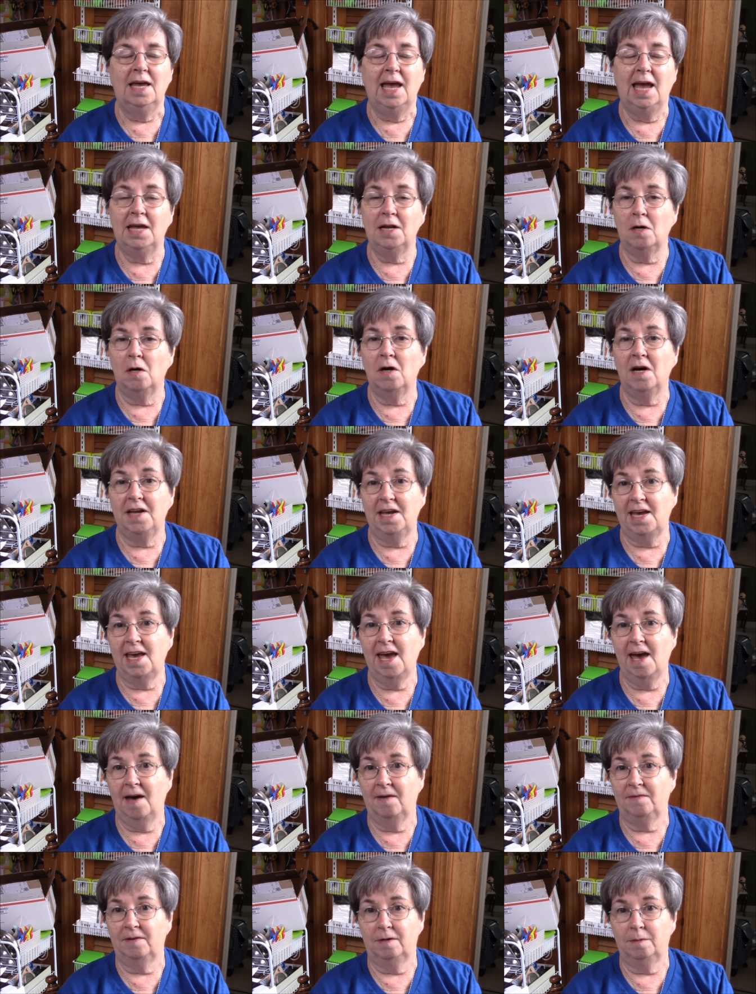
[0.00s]
and already
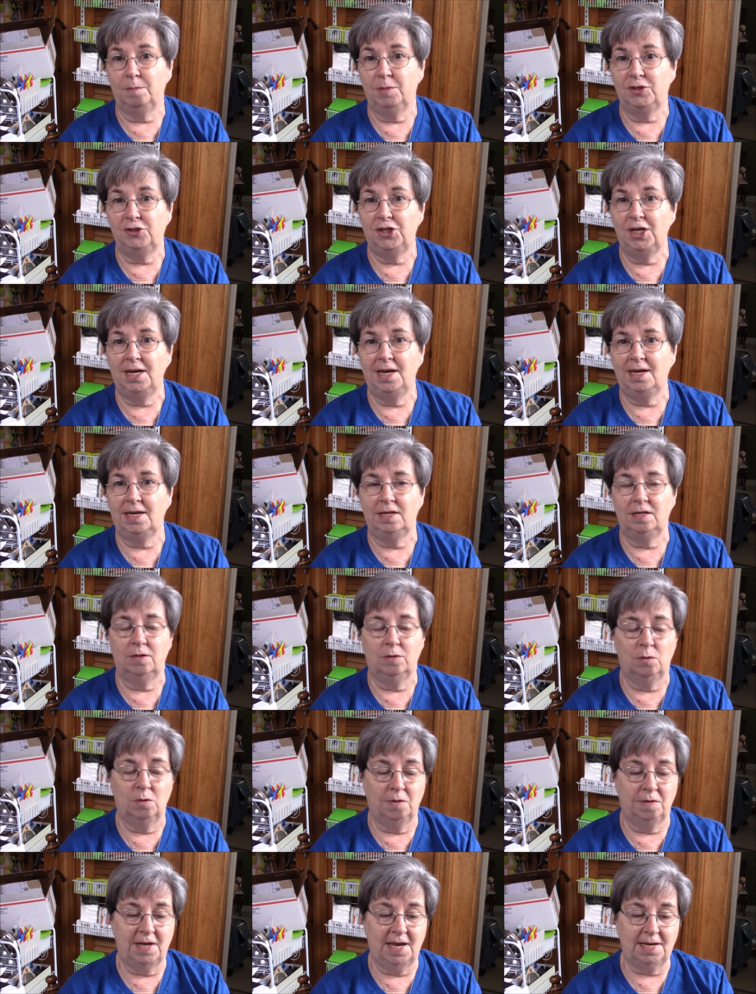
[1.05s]
have a machine
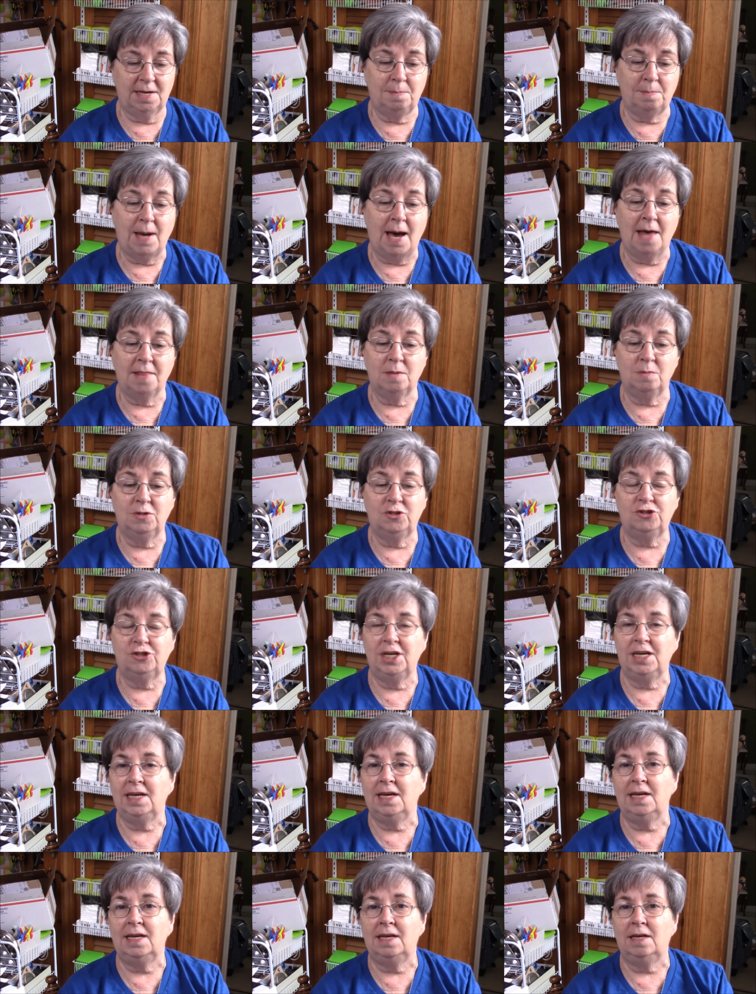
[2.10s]
or they can buy the
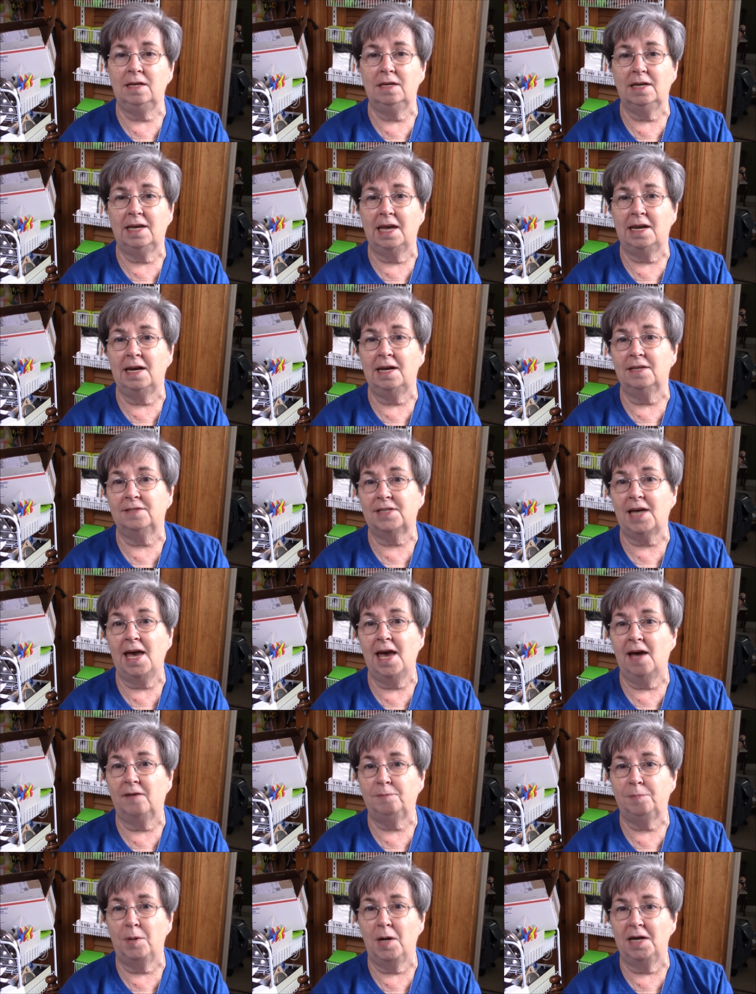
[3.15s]
machine get it as a
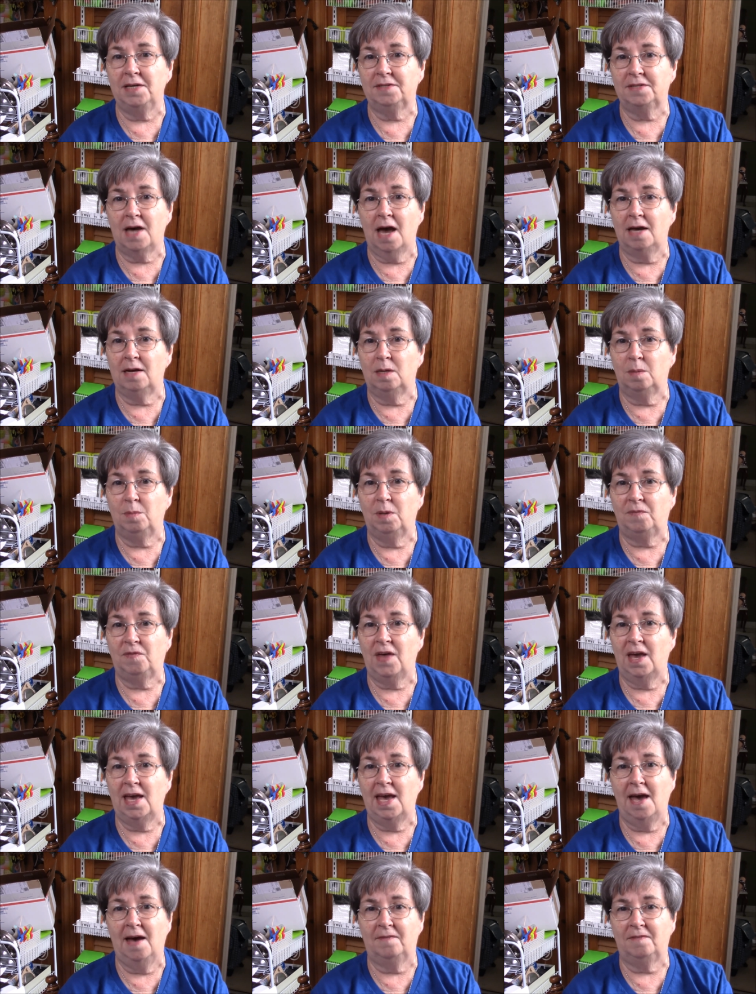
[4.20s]
half price item if
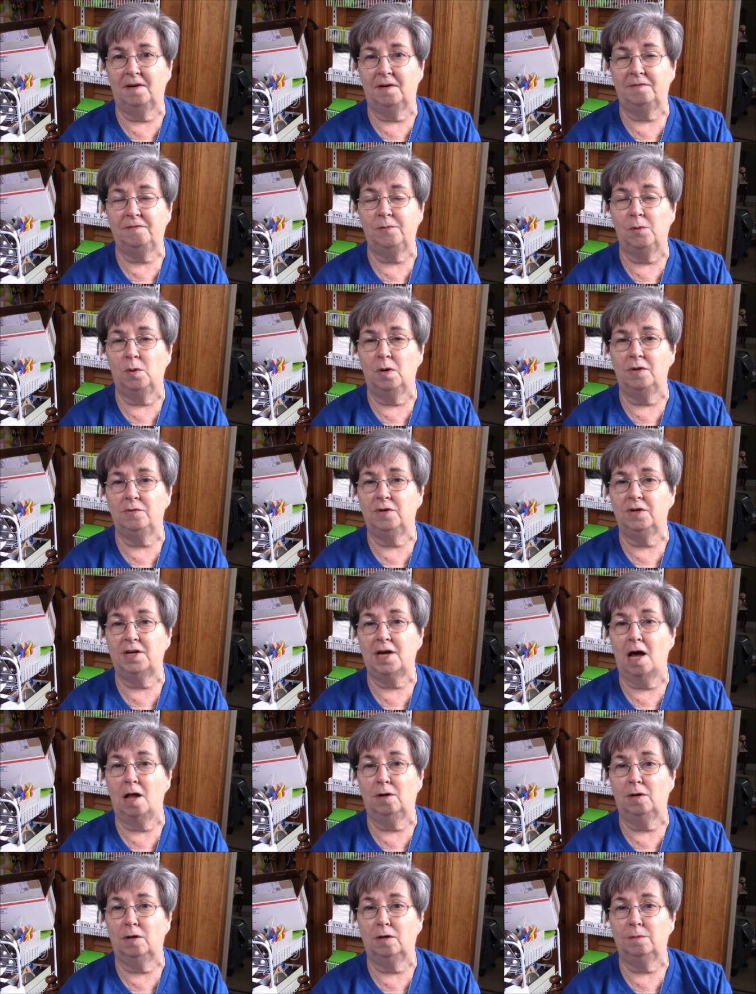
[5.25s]
they have a
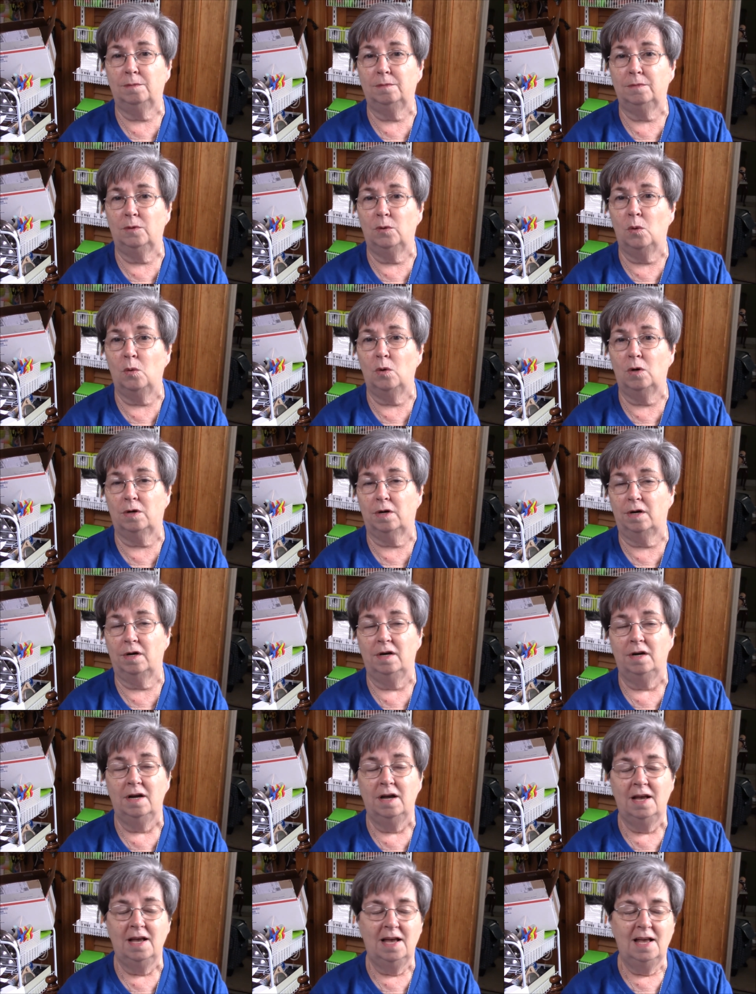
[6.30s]
$400 order
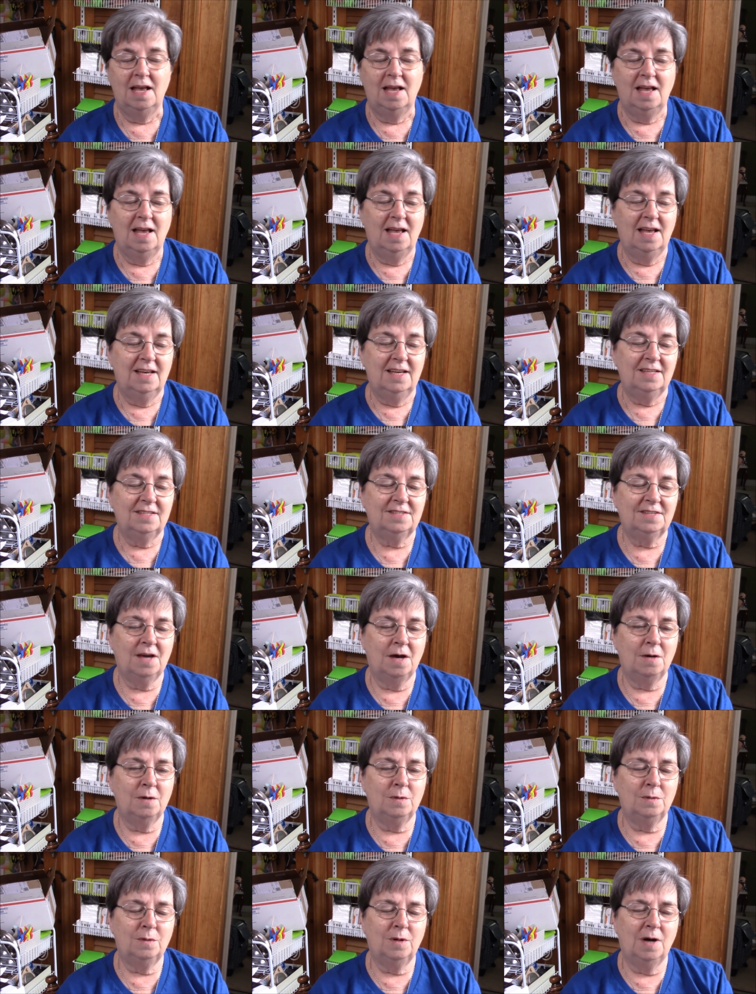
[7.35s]
so